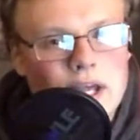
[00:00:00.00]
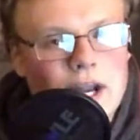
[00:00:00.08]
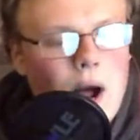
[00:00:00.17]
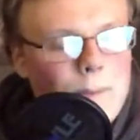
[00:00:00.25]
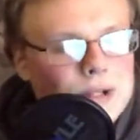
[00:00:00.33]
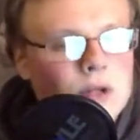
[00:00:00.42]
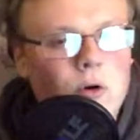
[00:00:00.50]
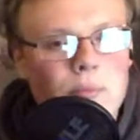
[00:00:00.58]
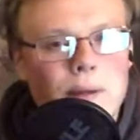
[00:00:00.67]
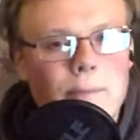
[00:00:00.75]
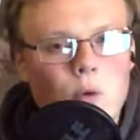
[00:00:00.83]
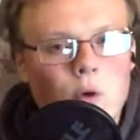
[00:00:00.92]
it up a little
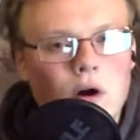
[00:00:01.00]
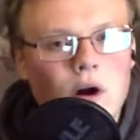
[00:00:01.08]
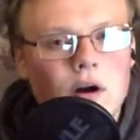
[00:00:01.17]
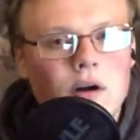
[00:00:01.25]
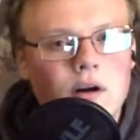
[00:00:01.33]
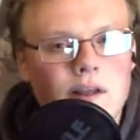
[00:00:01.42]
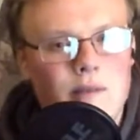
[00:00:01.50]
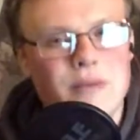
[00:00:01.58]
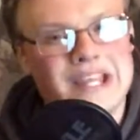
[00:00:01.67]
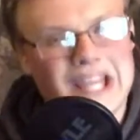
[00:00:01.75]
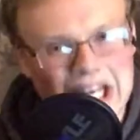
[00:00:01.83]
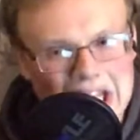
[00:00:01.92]
bit more in the
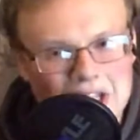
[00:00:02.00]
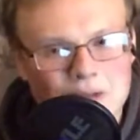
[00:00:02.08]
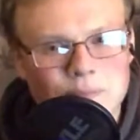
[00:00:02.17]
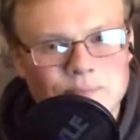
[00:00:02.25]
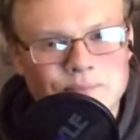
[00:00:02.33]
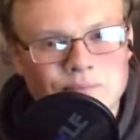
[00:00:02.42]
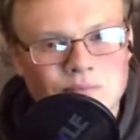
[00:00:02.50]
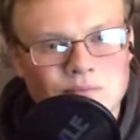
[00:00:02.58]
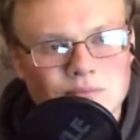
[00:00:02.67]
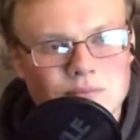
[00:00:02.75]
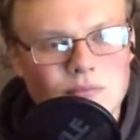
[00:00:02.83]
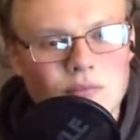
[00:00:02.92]
beginning.
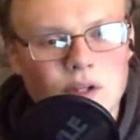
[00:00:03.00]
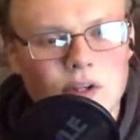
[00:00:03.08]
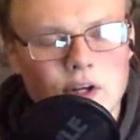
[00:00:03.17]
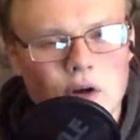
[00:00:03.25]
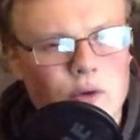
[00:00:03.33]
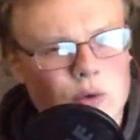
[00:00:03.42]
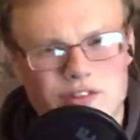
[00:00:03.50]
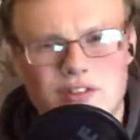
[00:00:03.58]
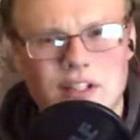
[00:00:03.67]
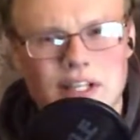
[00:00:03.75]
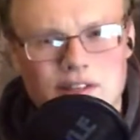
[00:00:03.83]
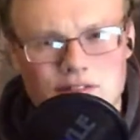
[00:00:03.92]
There was a
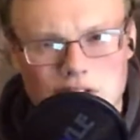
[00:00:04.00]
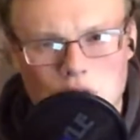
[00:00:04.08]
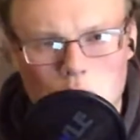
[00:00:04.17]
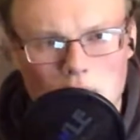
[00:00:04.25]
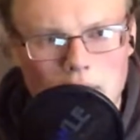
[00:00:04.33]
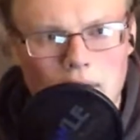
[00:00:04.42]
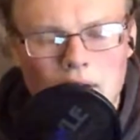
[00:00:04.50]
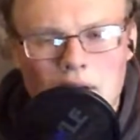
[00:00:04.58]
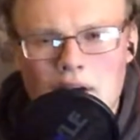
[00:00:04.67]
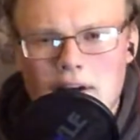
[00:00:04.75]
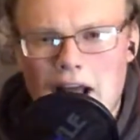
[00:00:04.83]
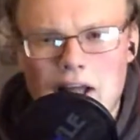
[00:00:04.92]
deleted scene where
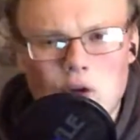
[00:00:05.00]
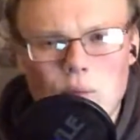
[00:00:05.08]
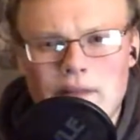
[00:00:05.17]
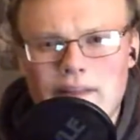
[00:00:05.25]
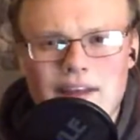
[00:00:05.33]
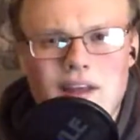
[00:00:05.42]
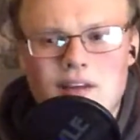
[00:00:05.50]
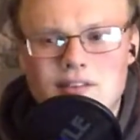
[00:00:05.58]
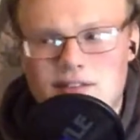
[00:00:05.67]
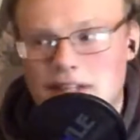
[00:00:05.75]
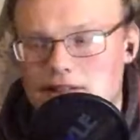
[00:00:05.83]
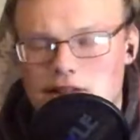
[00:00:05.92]
Kylo Ren,
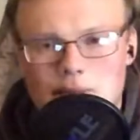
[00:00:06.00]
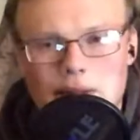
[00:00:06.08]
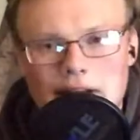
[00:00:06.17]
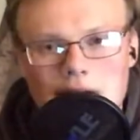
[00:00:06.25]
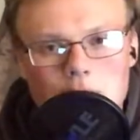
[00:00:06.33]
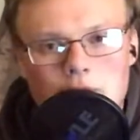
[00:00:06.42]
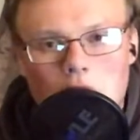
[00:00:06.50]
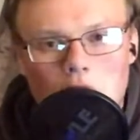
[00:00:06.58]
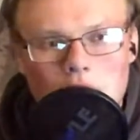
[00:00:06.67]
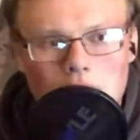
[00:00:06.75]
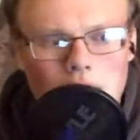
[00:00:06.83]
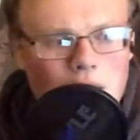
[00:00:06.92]
sits in the Millennium
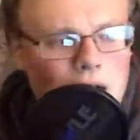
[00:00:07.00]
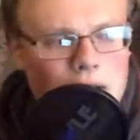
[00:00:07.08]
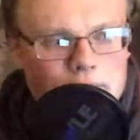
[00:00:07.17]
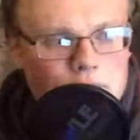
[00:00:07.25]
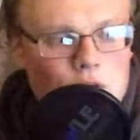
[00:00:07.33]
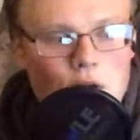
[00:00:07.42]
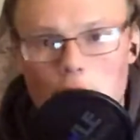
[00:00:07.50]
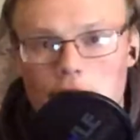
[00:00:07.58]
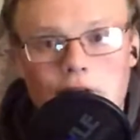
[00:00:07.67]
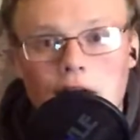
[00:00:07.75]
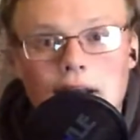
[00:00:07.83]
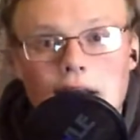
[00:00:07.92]
Falcon. I have no
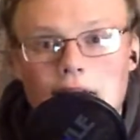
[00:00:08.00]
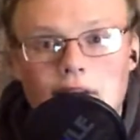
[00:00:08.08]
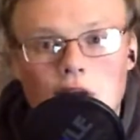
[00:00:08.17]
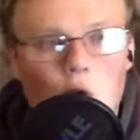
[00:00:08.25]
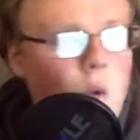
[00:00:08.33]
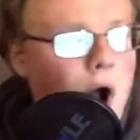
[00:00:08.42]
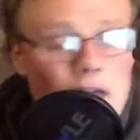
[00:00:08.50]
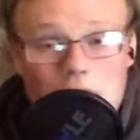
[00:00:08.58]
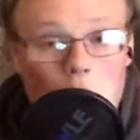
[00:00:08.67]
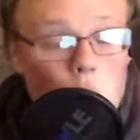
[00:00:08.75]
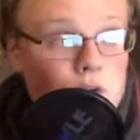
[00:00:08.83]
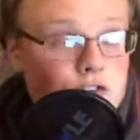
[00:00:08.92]
fucking idea why
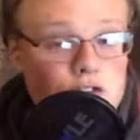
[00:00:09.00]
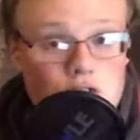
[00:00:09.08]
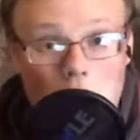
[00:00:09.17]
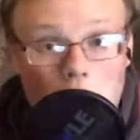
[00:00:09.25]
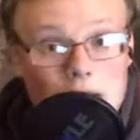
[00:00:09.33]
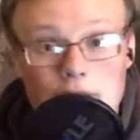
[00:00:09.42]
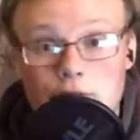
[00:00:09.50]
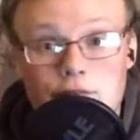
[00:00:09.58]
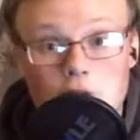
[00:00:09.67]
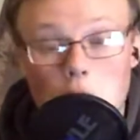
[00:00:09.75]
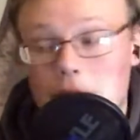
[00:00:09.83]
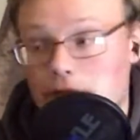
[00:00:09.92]
that was not in the
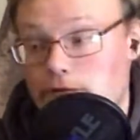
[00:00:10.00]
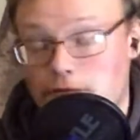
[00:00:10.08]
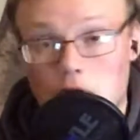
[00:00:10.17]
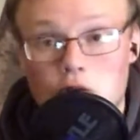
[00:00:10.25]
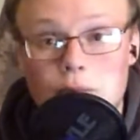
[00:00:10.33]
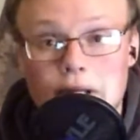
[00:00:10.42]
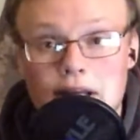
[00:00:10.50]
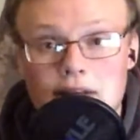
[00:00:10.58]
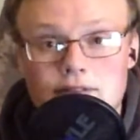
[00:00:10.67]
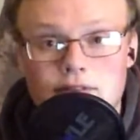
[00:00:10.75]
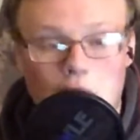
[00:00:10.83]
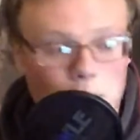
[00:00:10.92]
film in the first
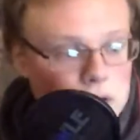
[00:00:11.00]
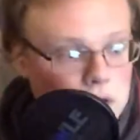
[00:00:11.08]
place.